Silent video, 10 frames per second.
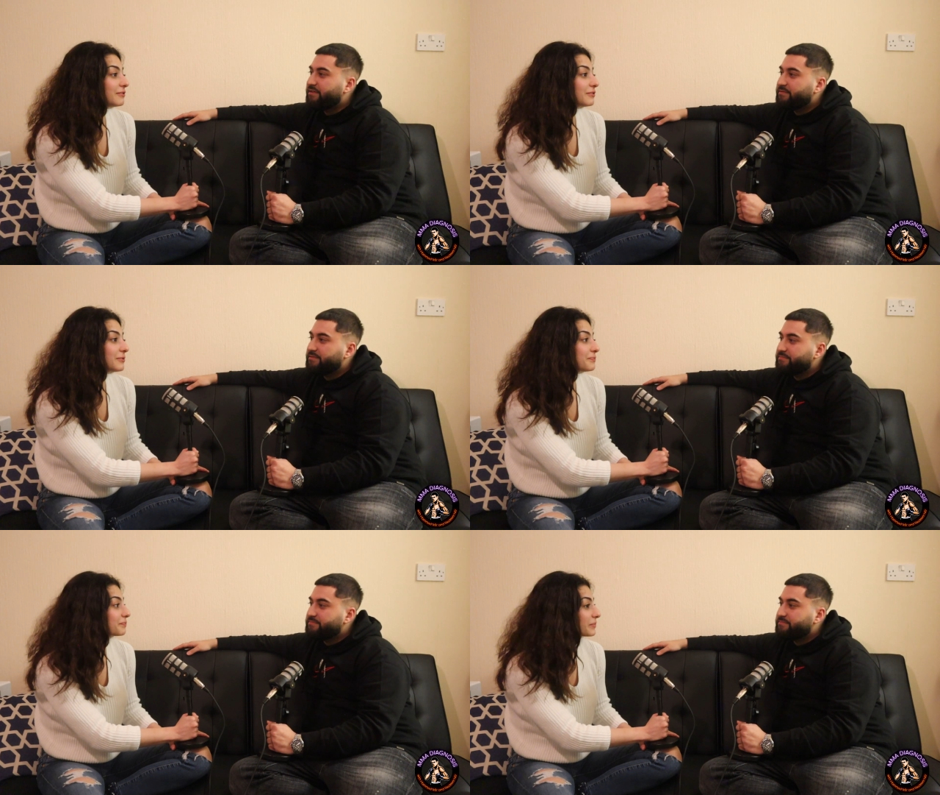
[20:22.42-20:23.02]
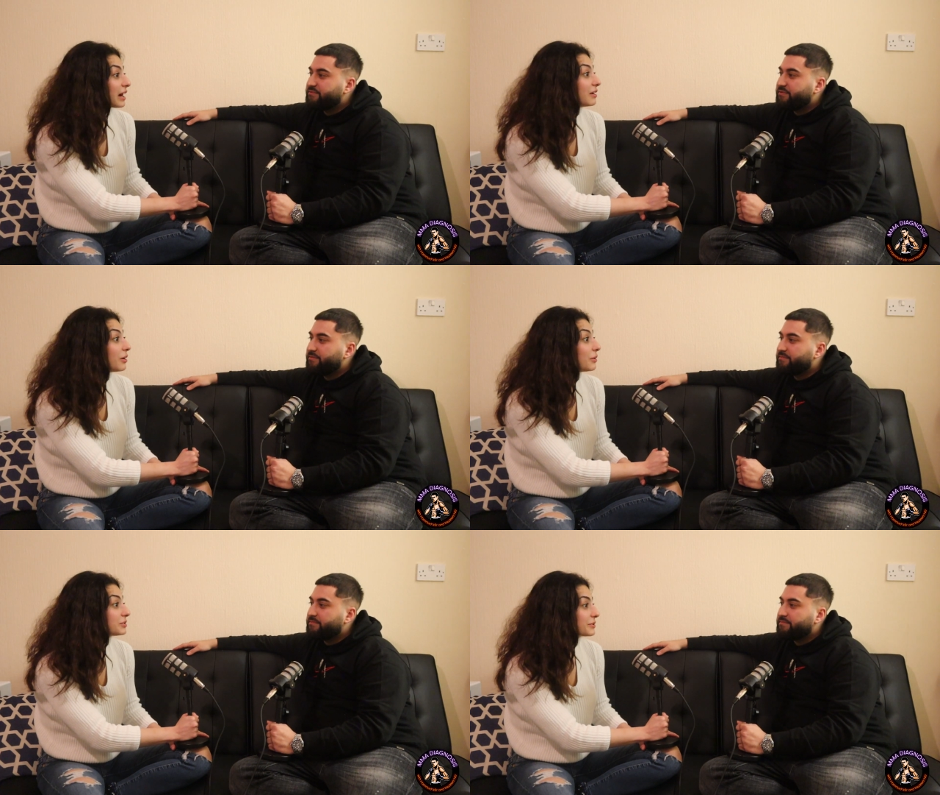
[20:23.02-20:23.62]
Speaker 1: Um, I,
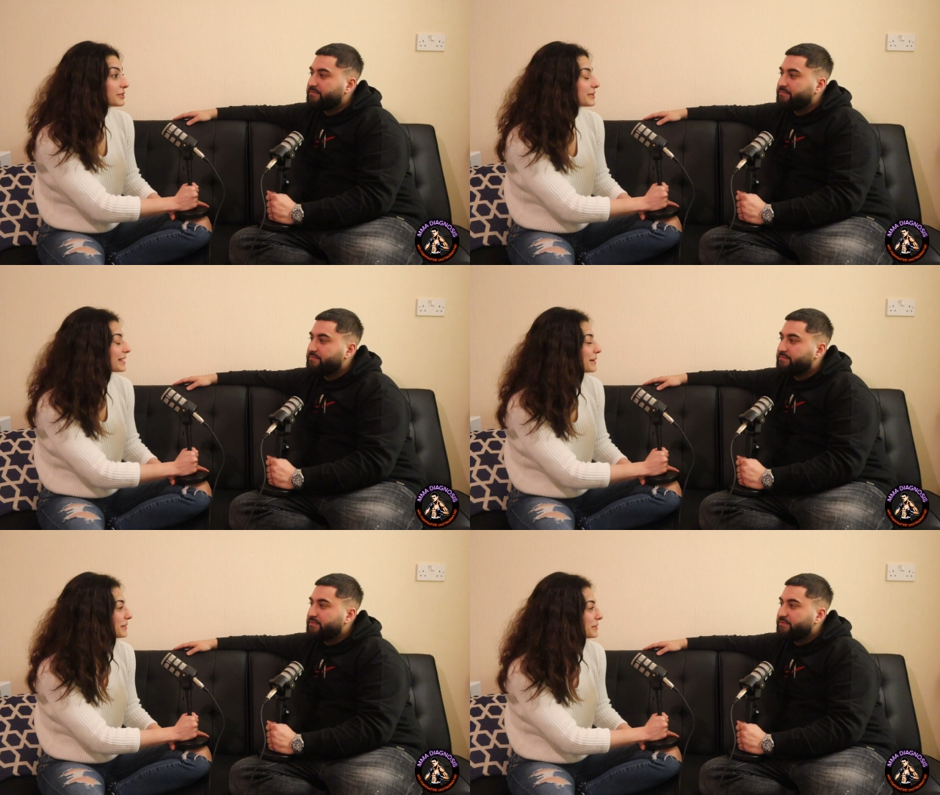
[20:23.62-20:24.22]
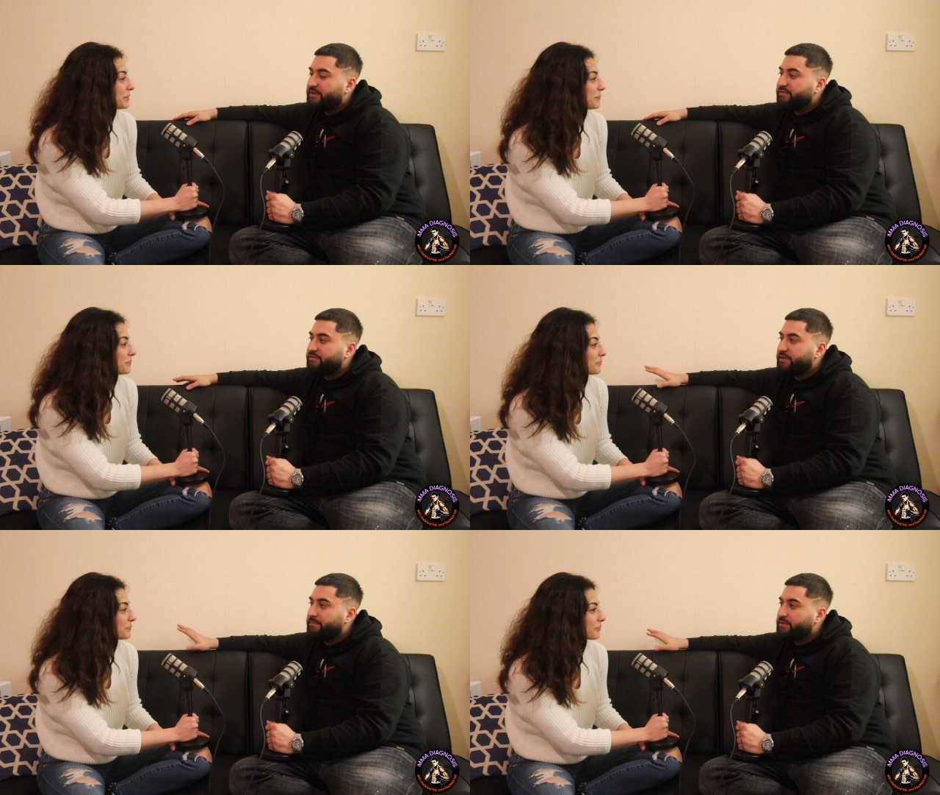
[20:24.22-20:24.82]
oh, sorry, sorry. Yeah.
Speaker 2: Continue. Favorite
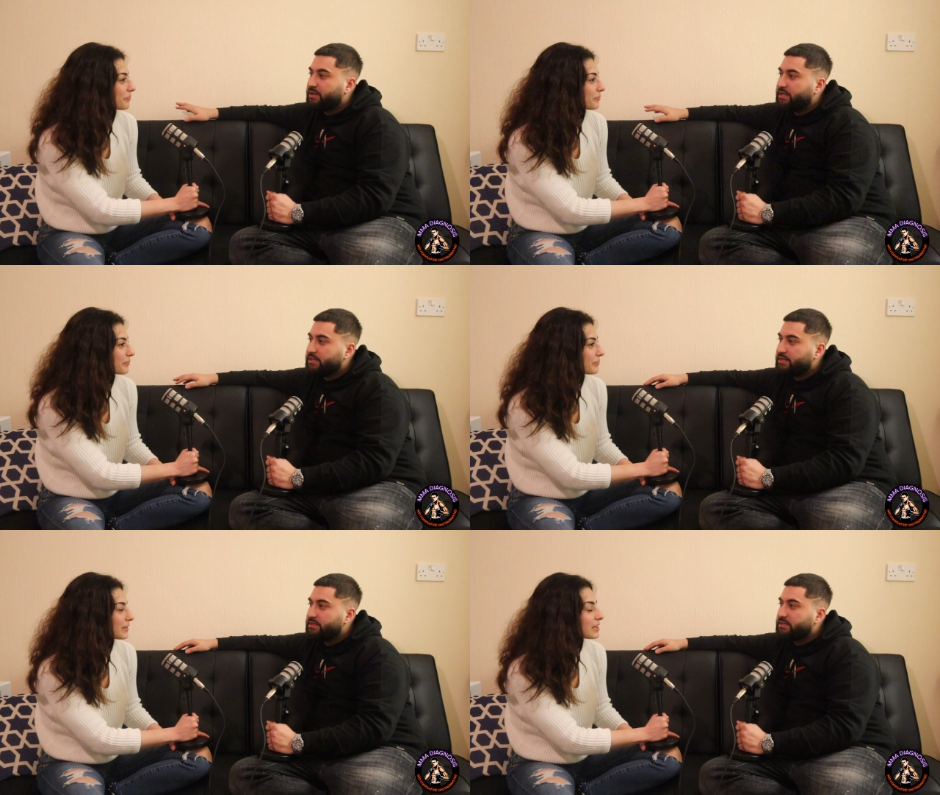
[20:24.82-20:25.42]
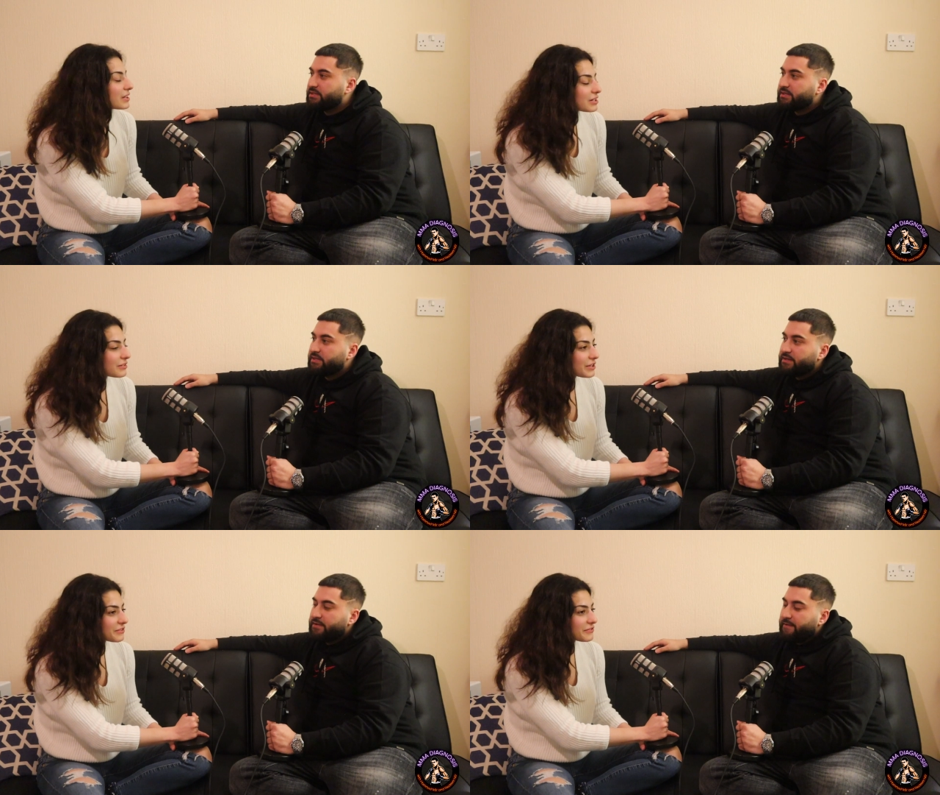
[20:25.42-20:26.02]
female, like then.
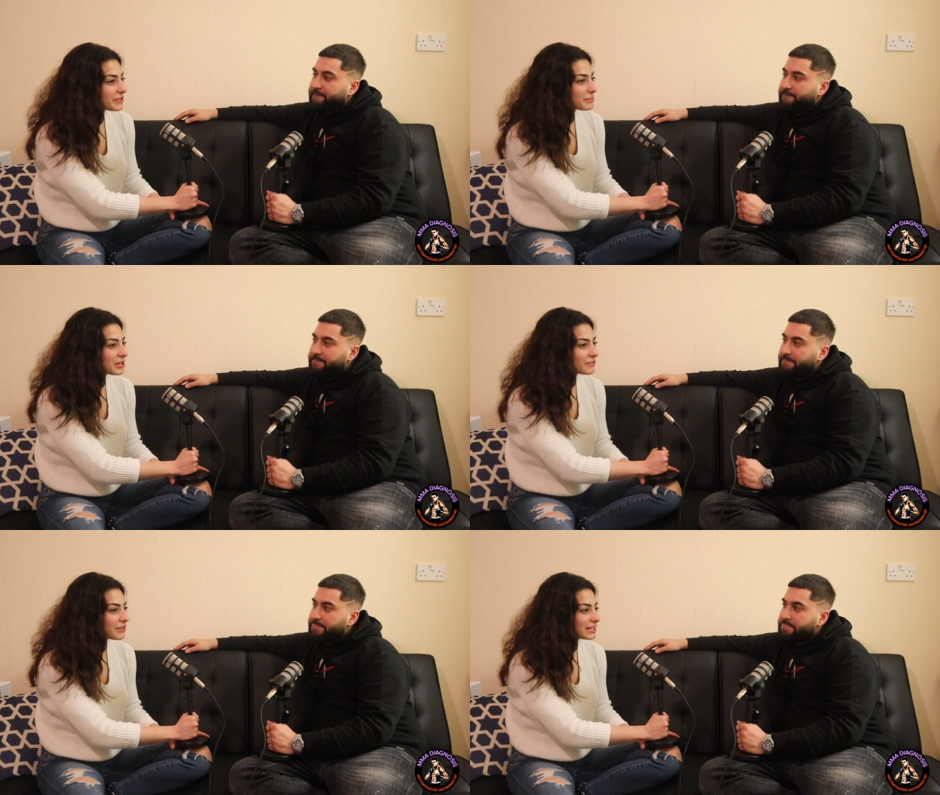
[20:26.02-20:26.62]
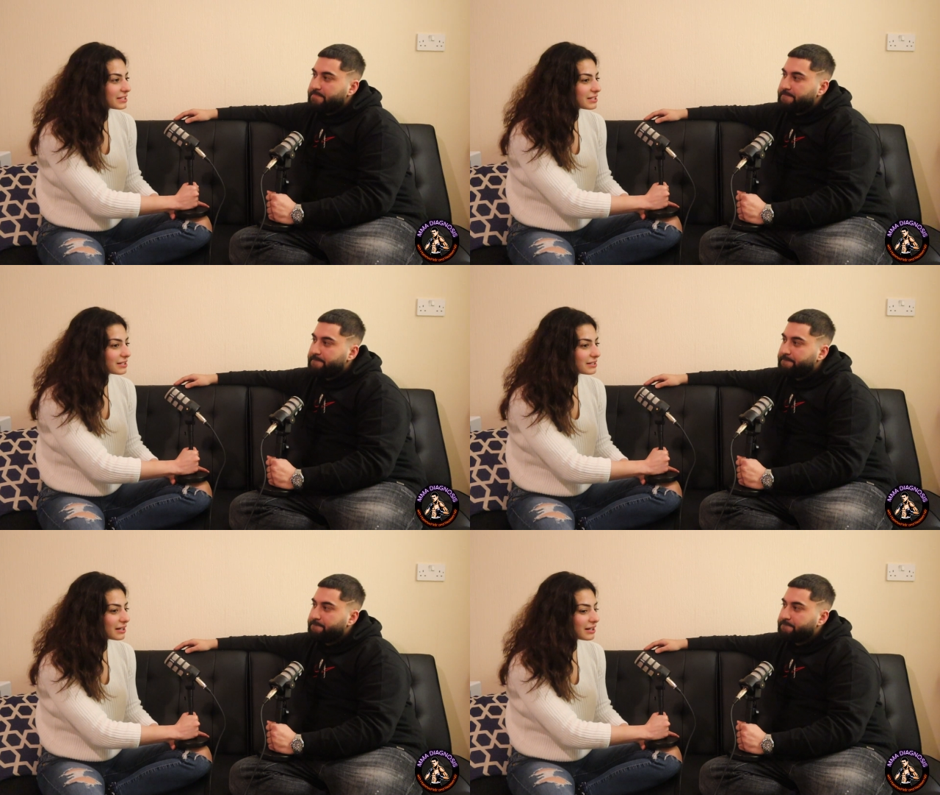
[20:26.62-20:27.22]
Speaker 1: Favorite female
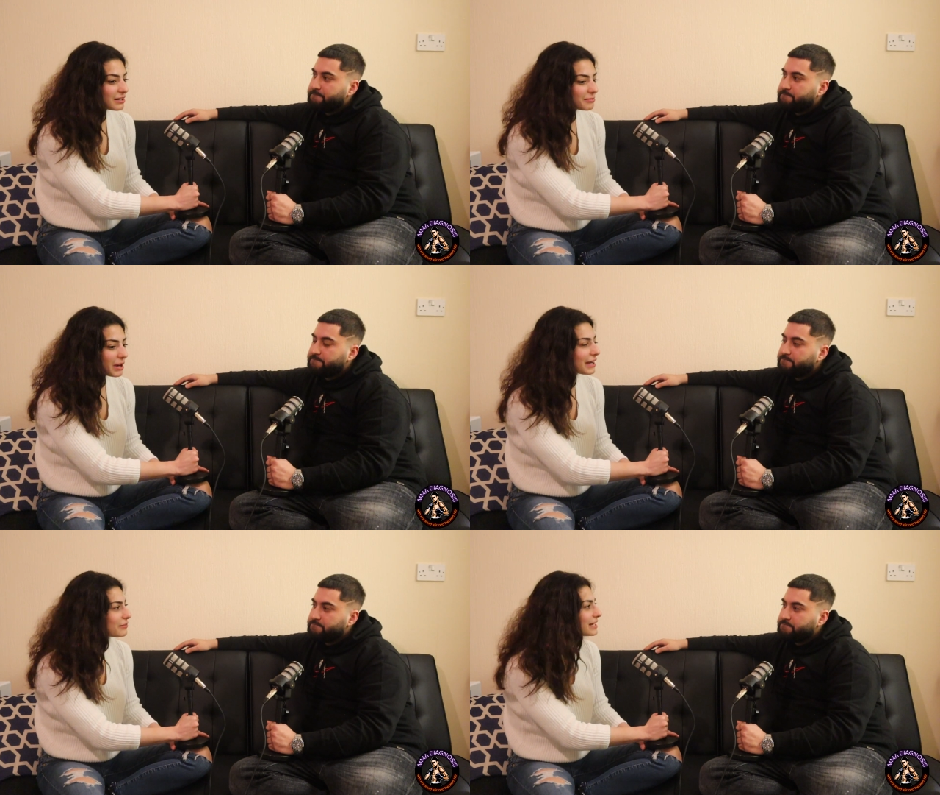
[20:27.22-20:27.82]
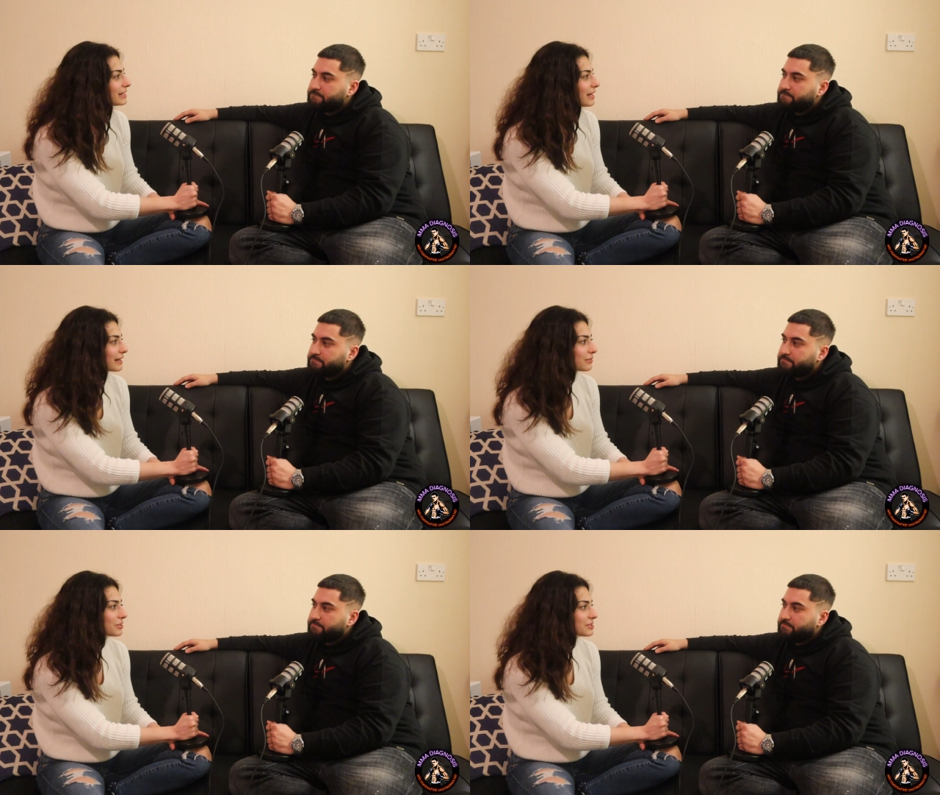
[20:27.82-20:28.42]
fighter. Um, I really like
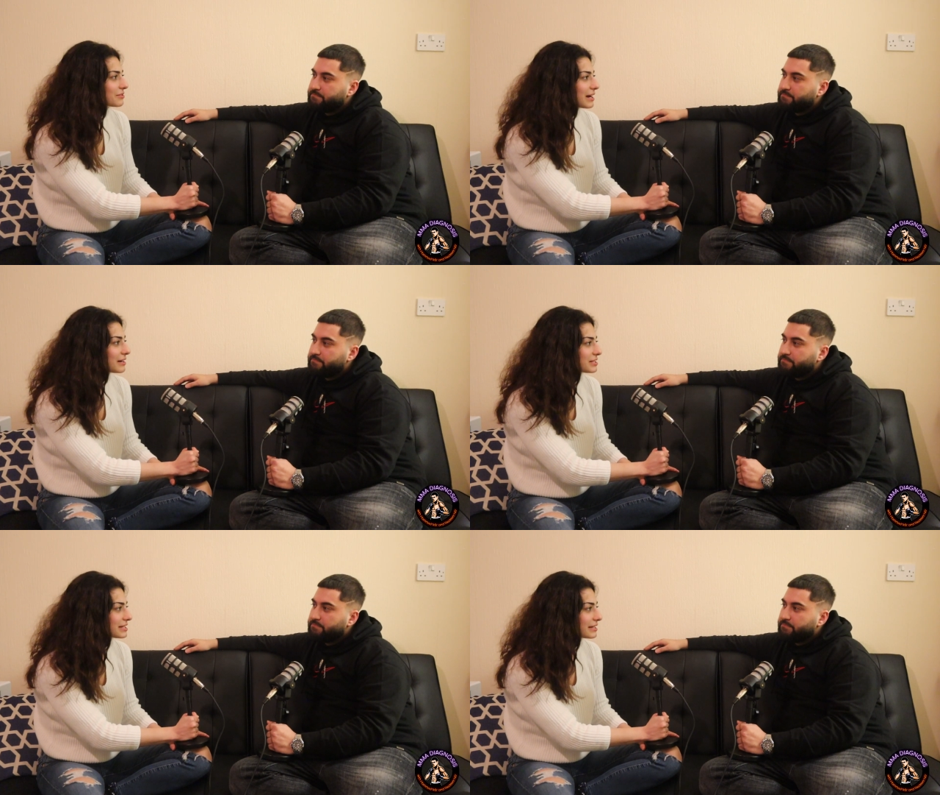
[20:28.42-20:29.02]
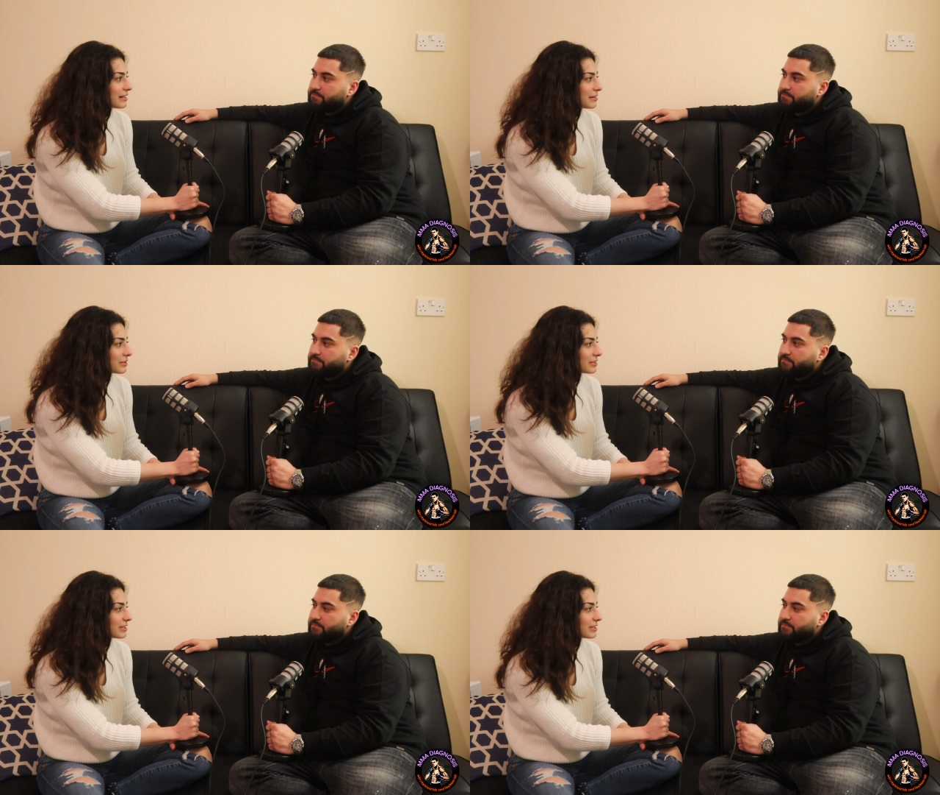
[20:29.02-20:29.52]
Ronda Rousey. I'm not gonna